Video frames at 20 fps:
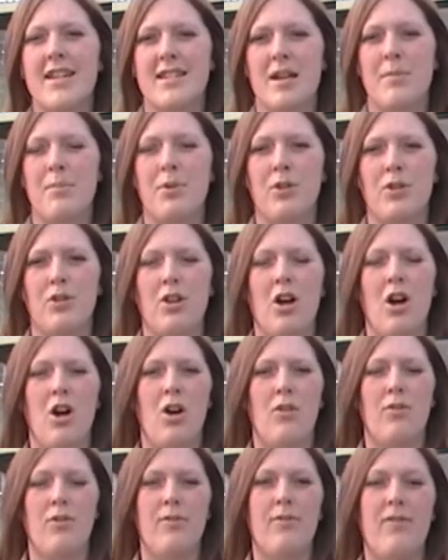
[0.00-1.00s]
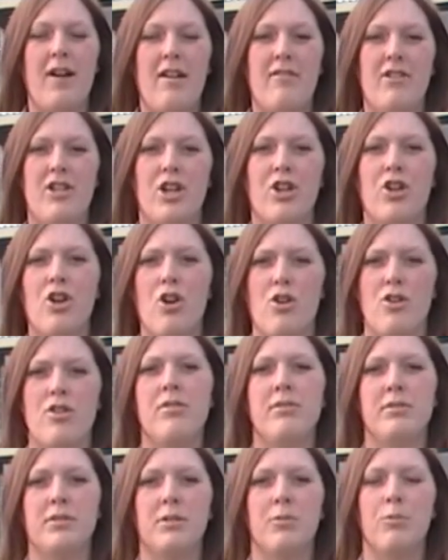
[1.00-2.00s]
example of firing a gun,
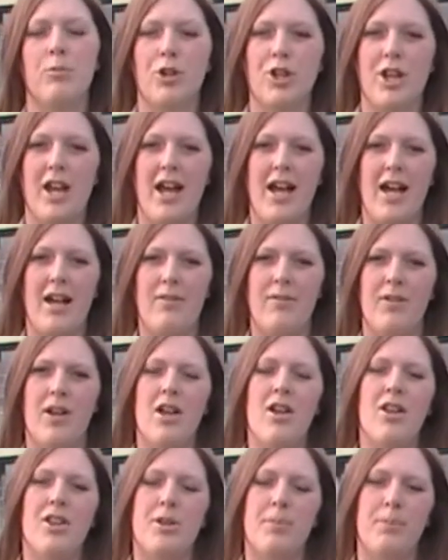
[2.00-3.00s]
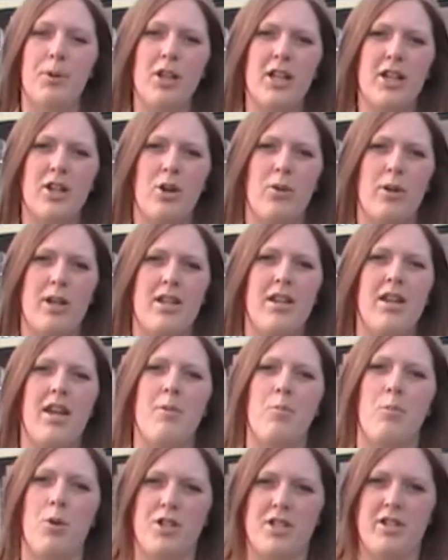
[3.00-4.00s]
we're going to have the bullet going
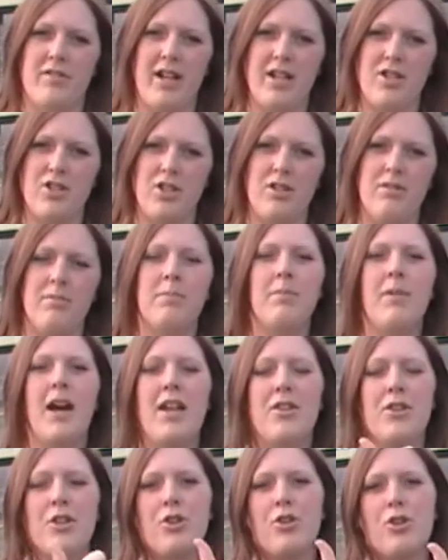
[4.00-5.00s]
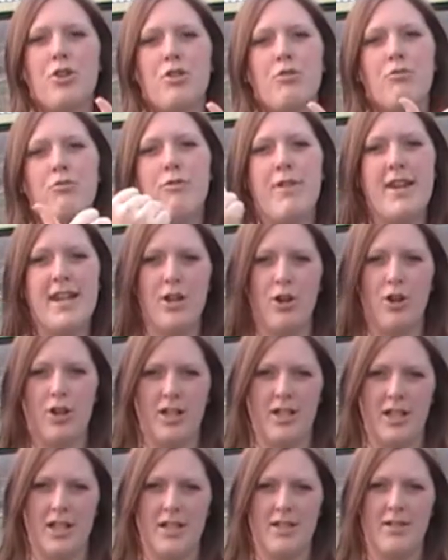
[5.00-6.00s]
in one direction and the gun
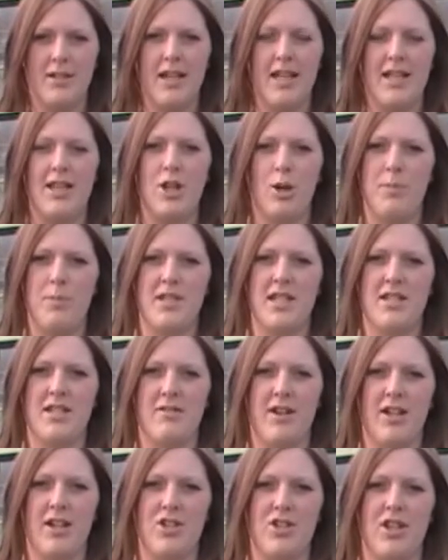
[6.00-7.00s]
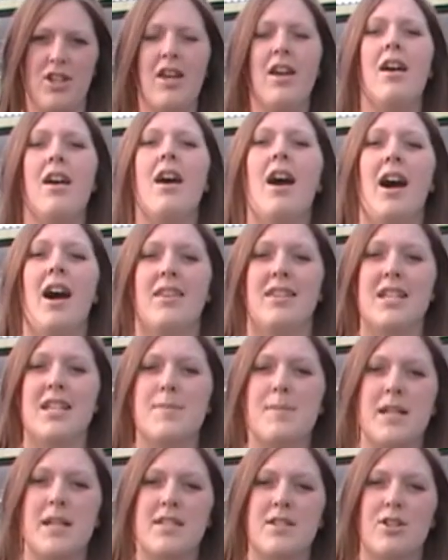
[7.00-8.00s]
recoiling in the opposite direction. And this
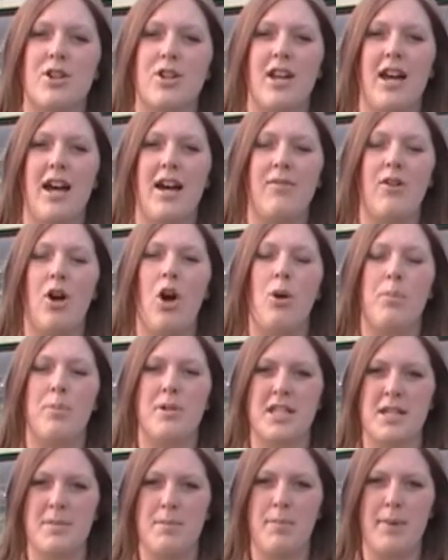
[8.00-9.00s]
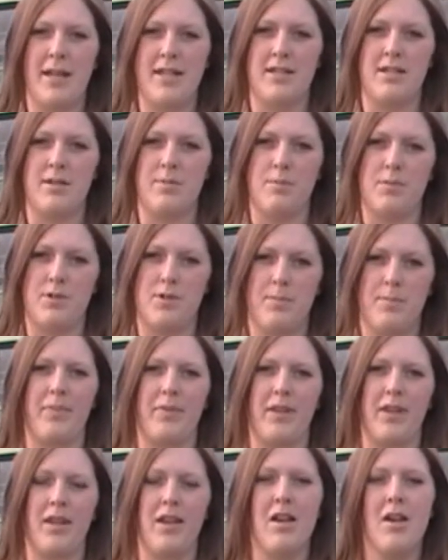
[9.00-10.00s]
means they're going to have opposite momentums.
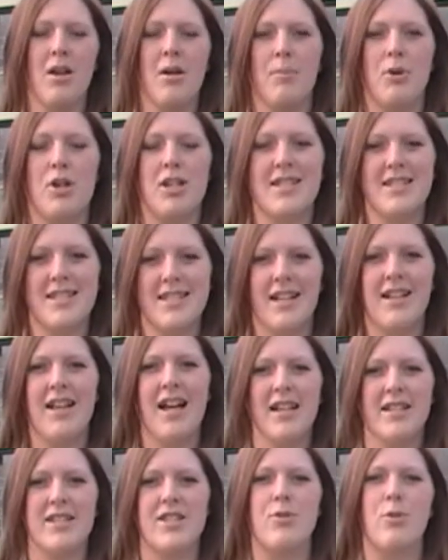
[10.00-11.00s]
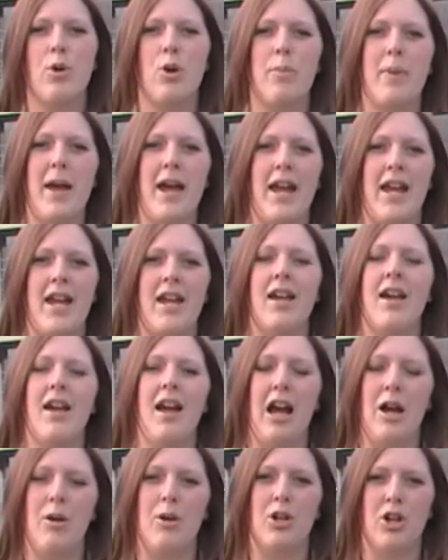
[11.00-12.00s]
But it still has to obey
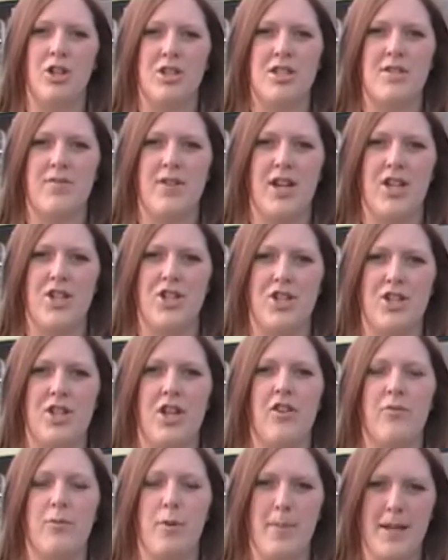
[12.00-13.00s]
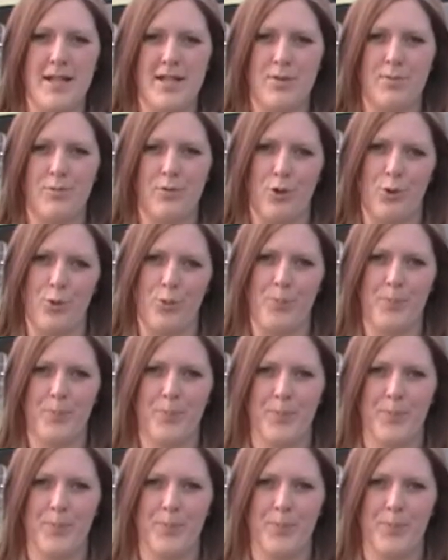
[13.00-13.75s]
our conservation of momentum rule.